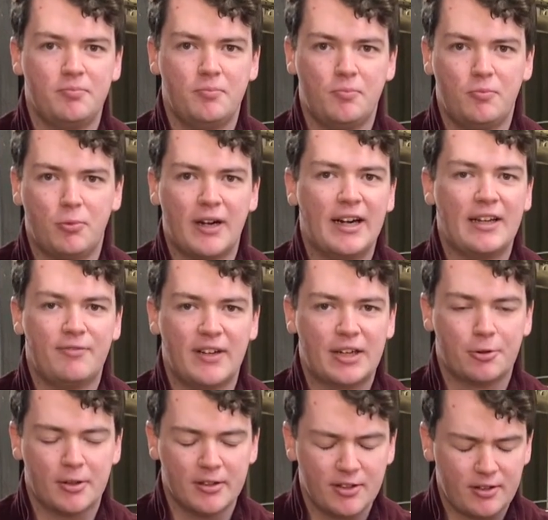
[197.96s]
Really
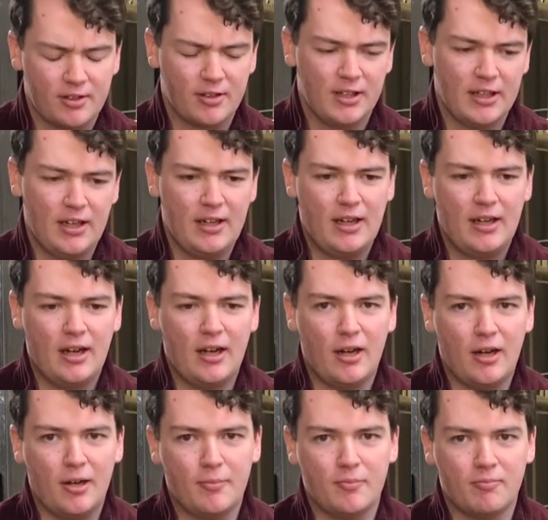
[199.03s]
vigorous.
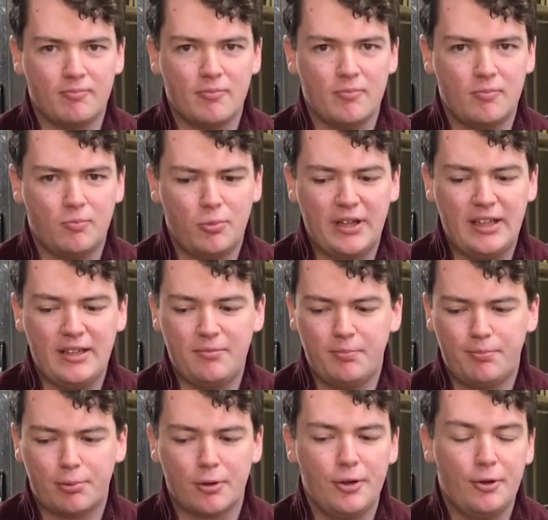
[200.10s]
We
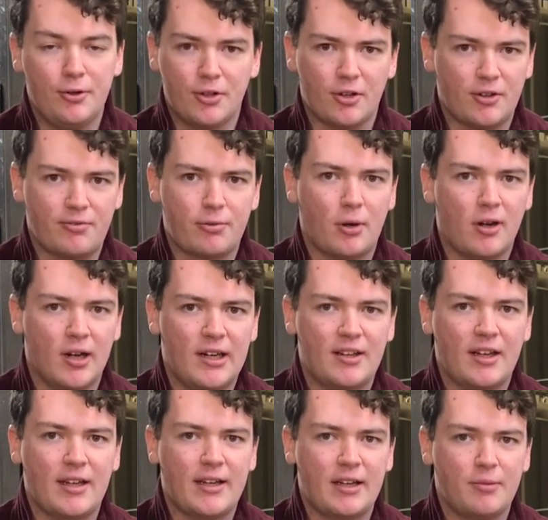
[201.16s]
brewed on a
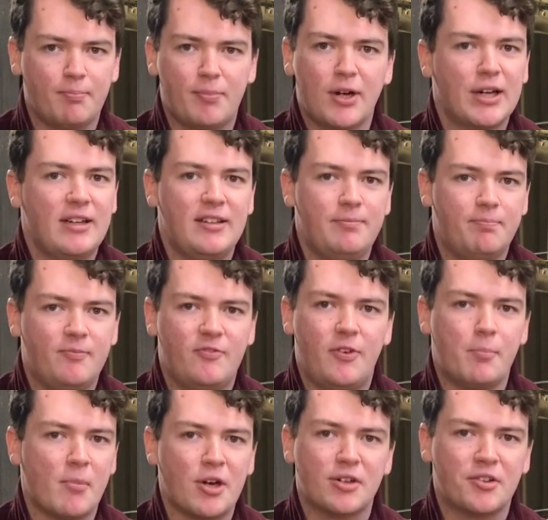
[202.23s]
Friday and by the
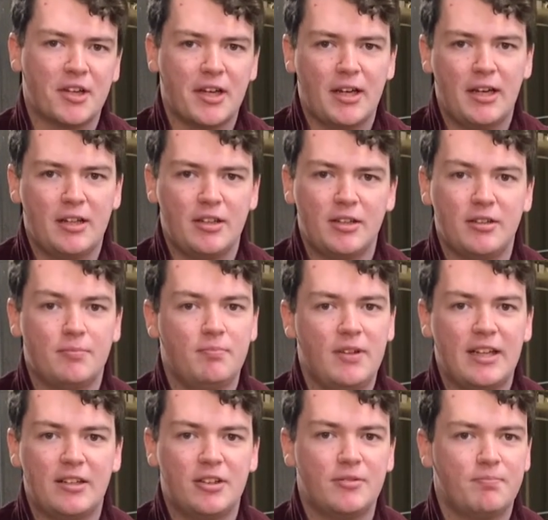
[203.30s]
Monday
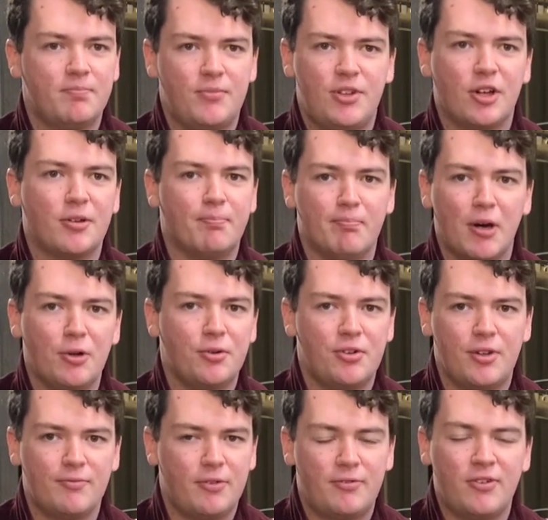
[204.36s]
it had done most
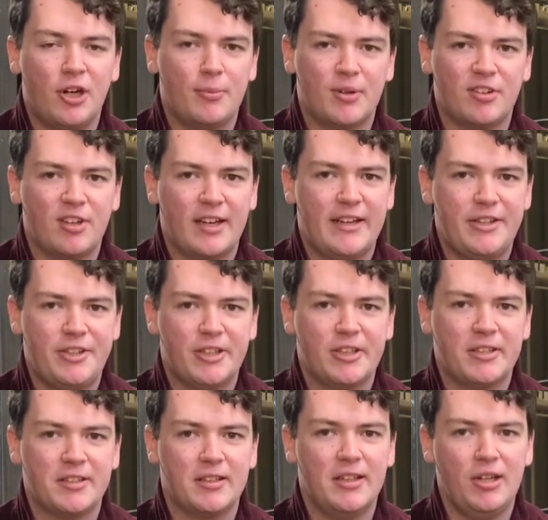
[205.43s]
of the
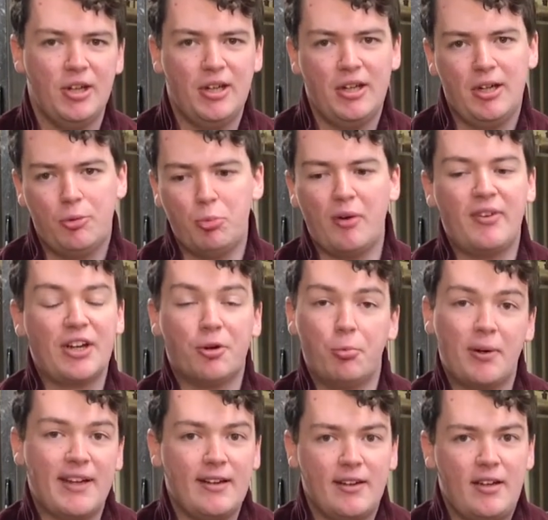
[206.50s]
fermentation. Within a
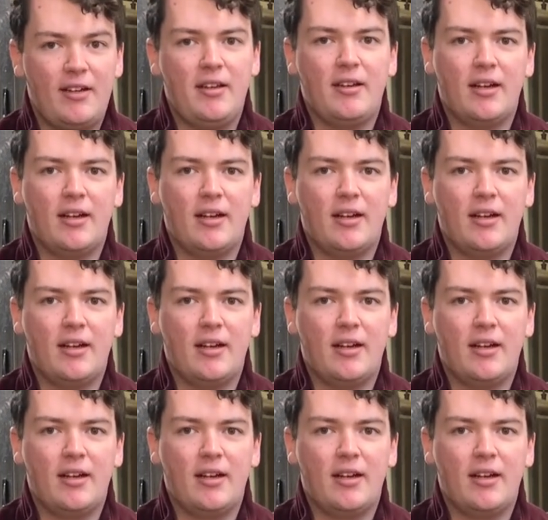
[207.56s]
week